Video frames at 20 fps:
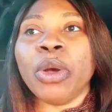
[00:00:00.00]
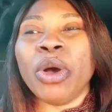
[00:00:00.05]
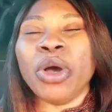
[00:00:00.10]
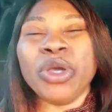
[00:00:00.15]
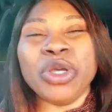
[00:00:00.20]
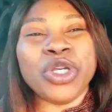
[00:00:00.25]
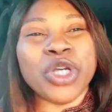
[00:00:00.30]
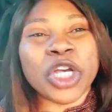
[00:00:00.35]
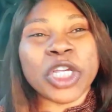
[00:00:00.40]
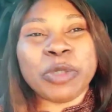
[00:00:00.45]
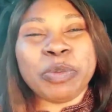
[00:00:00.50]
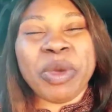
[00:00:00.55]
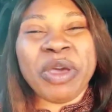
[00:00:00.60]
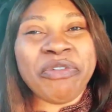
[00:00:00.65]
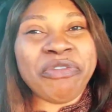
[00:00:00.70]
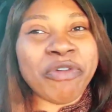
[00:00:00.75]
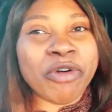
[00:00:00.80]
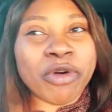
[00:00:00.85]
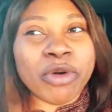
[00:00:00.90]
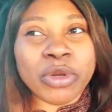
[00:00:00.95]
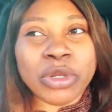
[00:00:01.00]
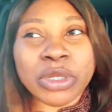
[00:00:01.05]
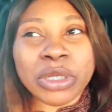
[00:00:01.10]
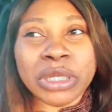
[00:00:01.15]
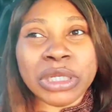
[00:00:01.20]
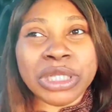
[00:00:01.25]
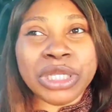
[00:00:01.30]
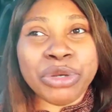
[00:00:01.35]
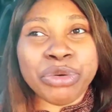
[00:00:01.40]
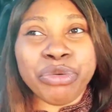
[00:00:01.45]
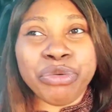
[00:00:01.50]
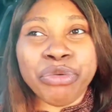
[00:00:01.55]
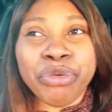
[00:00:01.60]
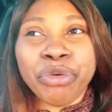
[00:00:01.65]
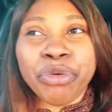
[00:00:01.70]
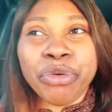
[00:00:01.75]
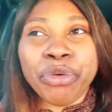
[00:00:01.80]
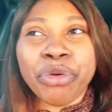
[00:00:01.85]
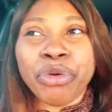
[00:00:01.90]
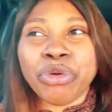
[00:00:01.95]
Or you just pay for the
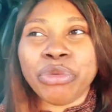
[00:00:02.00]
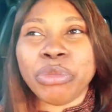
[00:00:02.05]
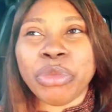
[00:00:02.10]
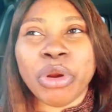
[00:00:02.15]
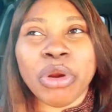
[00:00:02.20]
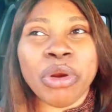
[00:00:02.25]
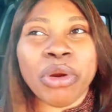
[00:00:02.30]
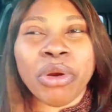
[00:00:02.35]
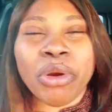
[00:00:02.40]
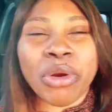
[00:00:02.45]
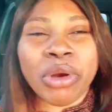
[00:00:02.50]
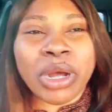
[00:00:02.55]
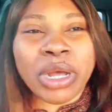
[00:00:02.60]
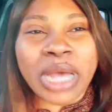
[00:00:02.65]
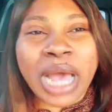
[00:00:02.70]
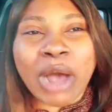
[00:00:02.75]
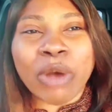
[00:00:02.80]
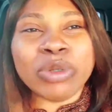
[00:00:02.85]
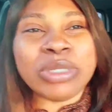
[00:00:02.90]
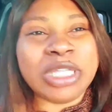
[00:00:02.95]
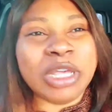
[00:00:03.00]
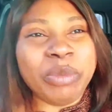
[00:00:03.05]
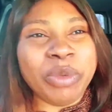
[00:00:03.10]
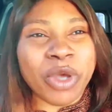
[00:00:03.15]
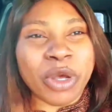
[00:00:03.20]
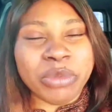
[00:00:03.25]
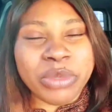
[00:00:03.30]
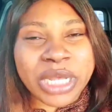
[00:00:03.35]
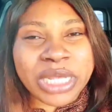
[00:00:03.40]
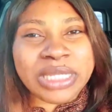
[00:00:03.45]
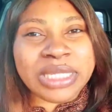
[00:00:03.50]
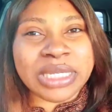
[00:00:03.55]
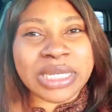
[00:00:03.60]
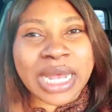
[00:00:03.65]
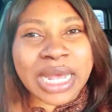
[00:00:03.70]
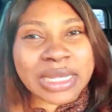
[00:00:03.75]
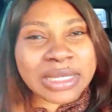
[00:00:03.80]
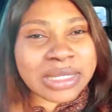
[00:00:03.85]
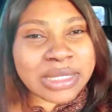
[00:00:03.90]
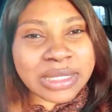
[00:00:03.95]
room, or I will still be updating
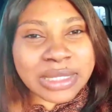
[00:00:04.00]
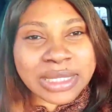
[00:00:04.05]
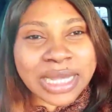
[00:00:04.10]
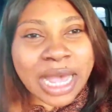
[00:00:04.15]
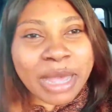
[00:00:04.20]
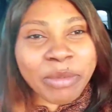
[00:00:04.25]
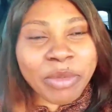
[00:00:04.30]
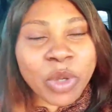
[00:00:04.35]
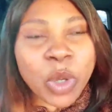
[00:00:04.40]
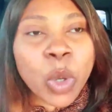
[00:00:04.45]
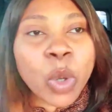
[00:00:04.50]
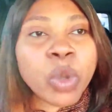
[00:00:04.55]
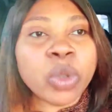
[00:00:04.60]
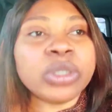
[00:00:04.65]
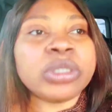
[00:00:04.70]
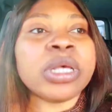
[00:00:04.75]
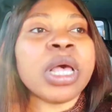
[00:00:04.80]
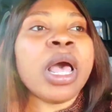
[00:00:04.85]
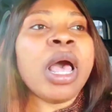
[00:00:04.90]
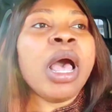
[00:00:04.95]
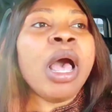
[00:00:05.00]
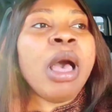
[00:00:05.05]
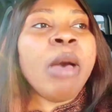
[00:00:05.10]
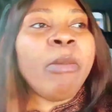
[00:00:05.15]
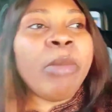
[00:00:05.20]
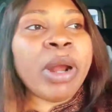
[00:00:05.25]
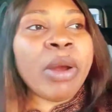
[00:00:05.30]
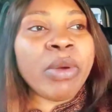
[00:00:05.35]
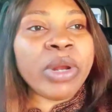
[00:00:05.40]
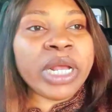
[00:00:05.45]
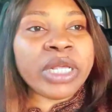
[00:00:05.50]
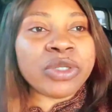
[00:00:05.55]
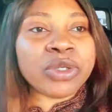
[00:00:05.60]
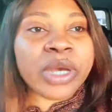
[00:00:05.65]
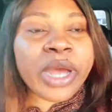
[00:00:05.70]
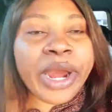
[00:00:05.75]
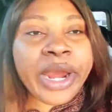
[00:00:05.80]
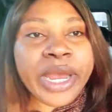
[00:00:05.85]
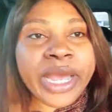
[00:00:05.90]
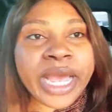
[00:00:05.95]
as time goes. But I wanted to
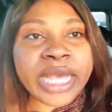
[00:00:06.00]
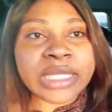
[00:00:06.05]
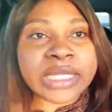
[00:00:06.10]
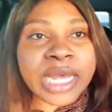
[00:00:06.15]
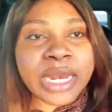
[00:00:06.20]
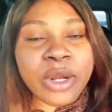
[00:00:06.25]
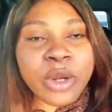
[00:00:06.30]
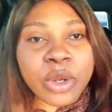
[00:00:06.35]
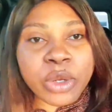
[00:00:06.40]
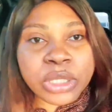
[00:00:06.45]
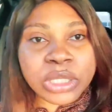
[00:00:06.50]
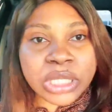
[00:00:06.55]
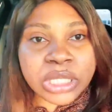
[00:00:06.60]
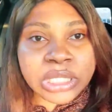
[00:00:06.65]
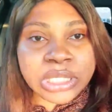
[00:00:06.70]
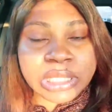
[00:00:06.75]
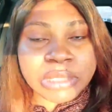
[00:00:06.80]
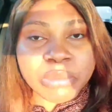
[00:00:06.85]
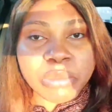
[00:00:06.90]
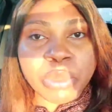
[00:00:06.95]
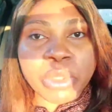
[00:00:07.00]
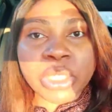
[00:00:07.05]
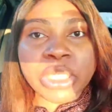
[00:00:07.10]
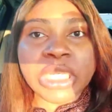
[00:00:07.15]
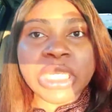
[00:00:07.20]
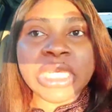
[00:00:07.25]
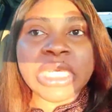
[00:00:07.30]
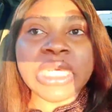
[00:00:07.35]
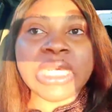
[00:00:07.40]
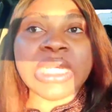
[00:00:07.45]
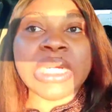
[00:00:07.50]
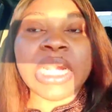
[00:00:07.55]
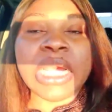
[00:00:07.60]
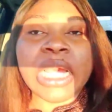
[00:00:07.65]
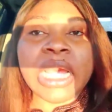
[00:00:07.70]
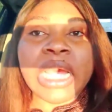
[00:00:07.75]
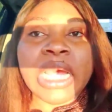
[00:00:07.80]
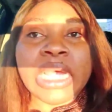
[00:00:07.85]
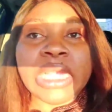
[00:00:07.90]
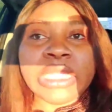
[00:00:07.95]
carry you guys along this morning,
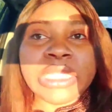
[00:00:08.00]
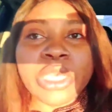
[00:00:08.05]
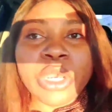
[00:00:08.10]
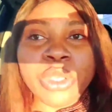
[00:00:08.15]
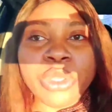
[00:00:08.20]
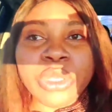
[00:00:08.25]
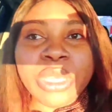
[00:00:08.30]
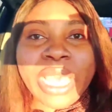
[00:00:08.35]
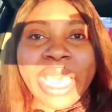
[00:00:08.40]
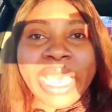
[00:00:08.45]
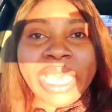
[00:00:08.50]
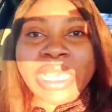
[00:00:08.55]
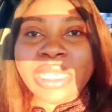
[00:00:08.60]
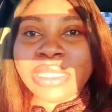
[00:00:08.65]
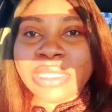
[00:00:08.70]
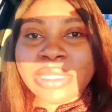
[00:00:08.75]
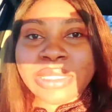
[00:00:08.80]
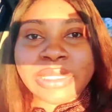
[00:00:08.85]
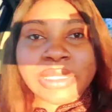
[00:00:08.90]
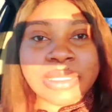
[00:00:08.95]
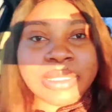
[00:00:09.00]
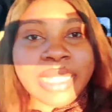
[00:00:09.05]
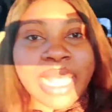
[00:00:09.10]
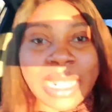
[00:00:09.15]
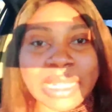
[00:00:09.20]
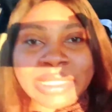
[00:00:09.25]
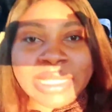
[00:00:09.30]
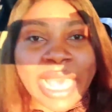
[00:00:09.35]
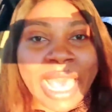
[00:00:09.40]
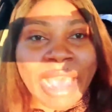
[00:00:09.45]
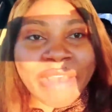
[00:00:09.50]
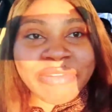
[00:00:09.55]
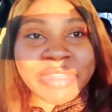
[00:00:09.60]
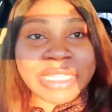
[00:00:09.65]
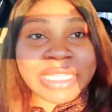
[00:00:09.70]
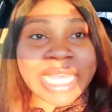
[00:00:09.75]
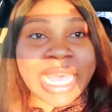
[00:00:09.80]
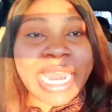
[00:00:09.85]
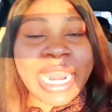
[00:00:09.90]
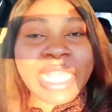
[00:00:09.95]
tell you guys that I have
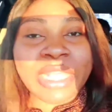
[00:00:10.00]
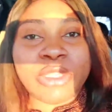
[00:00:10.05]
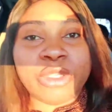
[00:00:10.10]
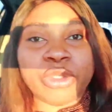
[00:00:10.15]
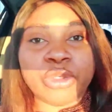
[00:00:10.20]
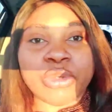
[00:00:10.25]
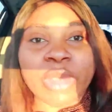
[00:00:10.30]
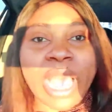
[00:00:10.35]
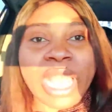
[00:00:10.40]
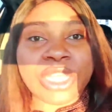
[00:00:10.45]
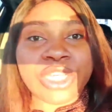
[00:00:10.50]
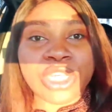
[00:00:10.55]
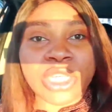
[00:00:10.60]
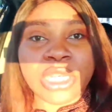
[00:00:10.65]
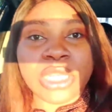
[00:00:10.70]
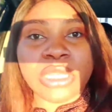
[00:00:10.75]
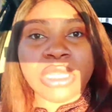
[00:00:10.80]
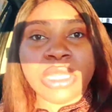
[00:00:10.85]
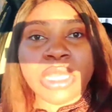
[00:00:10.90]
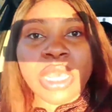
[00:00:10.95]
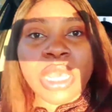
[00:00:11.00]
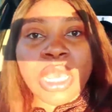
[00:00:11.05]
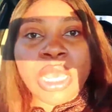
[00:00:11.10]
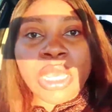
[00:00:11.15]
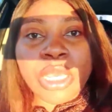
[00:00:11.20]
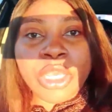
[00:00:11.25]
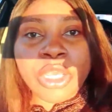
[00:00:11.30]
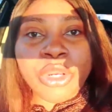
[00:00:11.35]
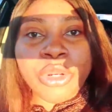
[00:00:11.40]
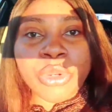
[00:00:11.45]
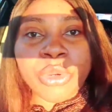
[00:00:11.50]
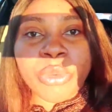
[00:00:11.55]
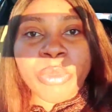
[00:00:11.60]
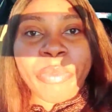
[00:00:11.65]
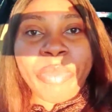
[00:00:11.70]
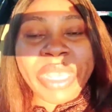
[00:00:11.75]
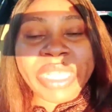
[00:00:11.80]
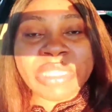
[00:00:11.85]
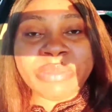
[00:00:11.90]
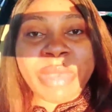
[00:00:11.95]
decided to actually, you know,
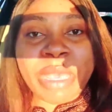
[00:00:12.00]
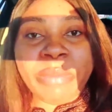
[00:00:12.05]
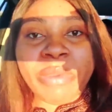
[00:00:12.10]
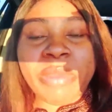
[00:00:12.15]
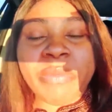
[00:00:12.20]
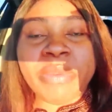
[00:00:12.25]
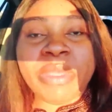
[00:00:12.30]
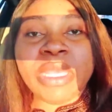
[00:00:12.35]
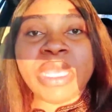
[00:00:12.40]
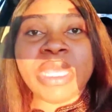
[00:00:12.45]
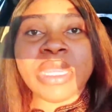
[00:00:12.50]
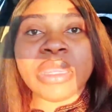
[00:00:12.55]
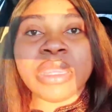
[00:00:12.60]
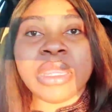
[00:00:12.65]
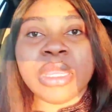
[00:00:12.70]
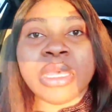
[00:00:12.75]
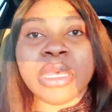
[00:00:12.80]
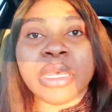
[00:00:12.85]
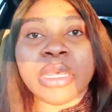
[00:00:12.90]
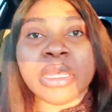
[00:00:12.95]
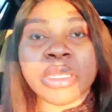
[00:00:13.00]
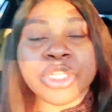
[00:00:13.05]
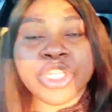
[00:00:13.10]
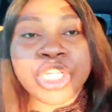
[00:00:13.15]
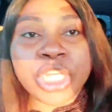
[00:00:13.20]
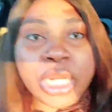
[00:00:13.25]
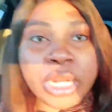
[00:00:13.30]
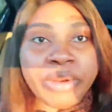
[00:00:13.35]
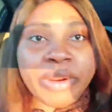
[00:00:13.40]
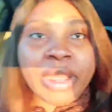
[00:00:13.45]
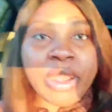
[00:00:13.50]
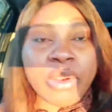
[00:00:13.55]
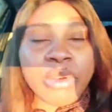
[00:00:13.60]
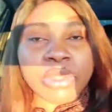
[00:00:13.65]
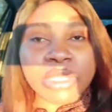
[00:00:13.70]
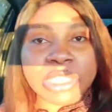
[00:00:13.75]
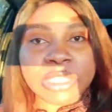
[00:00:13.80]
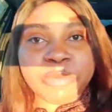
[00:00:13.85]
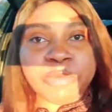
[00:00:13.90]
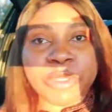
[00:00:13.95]
birth my baby in the General
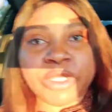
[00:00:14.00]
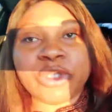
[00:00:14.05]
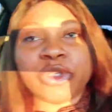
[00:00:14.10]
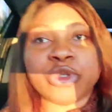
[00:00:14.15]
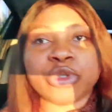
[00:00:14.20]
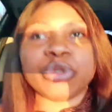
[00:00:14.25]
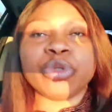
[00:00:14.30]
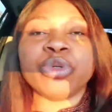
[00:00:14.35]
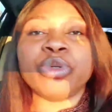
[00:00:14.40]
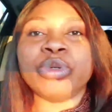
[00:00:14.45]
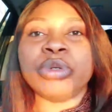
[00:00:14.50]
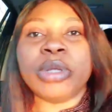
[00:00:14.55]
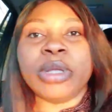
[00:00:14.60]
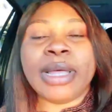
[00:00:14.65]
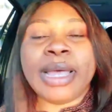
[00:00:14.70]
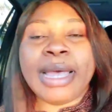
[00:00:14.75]
Hospital.